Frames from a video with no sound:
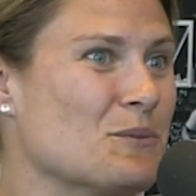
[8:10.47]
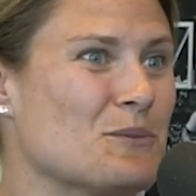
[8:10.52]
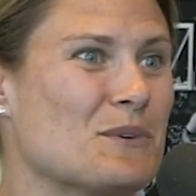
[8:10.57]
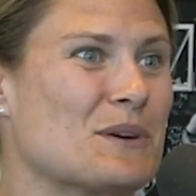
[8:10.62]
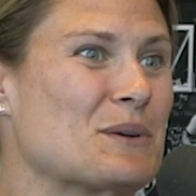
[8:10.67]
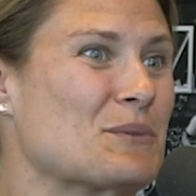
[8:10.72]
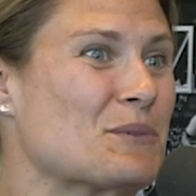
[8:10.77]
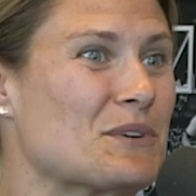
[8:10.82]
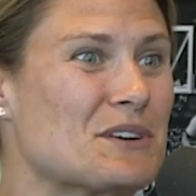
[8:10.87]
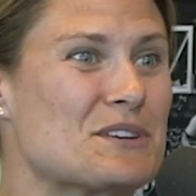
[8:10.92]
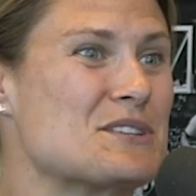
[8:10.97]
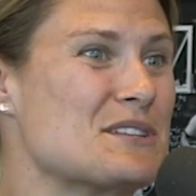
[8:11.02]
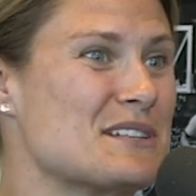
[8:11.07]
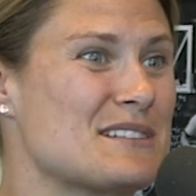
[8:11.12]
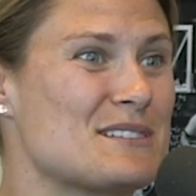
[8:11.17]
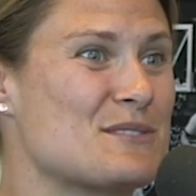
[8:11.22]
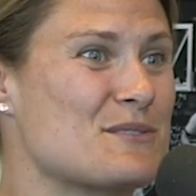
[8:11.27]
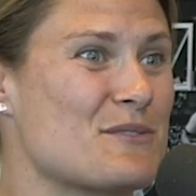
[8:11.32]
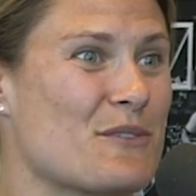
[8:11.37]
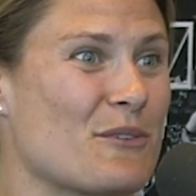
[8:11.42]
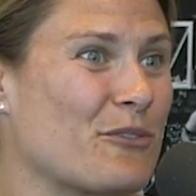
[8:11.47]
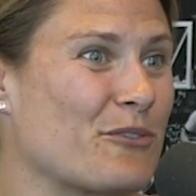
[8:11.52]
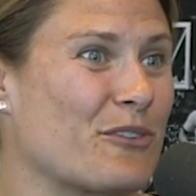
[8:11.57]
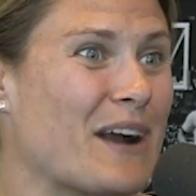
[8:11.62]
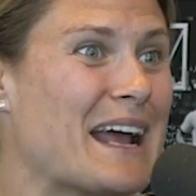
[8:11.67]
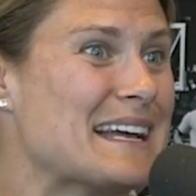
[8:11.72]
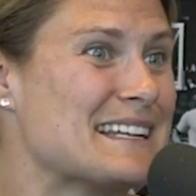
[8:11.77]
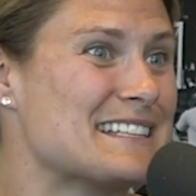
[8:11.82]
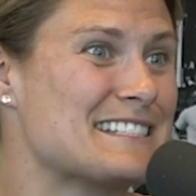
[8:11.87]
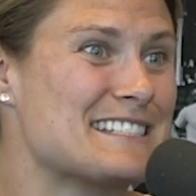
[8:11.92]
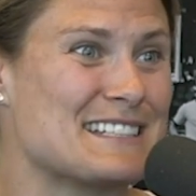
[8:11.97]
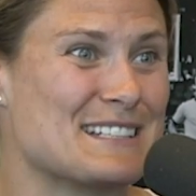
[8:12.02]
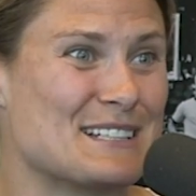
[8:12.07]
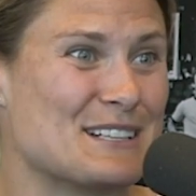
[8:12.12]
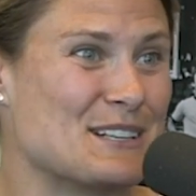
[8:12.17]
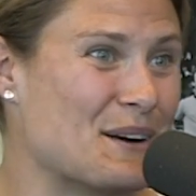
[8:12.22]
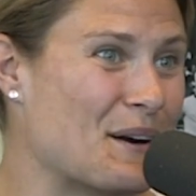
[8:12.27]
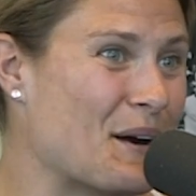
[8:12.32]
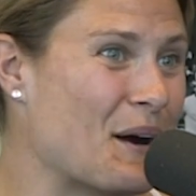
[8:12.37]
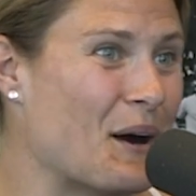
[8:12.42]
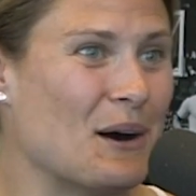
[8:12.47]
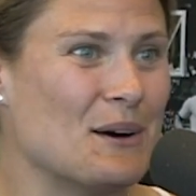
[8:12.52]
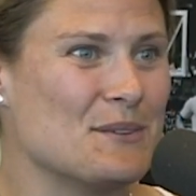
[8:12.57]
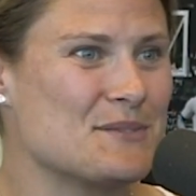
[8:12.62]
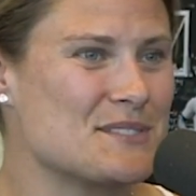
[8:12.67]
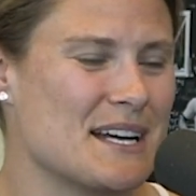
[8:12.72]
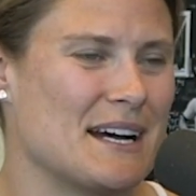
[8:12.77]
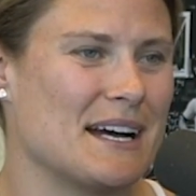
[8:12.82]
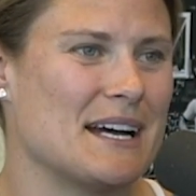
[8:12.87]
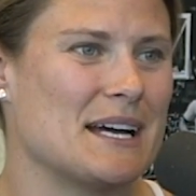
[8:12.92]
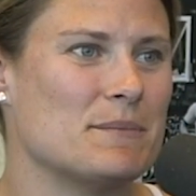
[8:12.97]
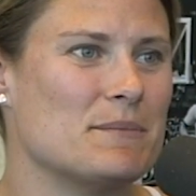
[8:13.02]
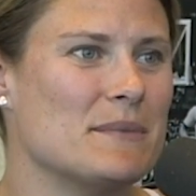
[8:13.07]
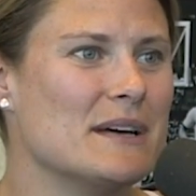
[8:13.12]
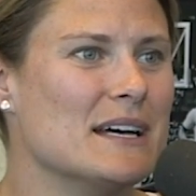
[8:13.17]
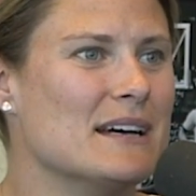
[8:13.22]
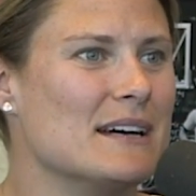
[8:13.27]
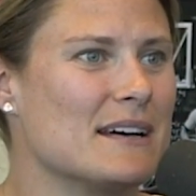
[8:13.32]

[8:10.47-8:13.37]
when we're just friends and in our off time,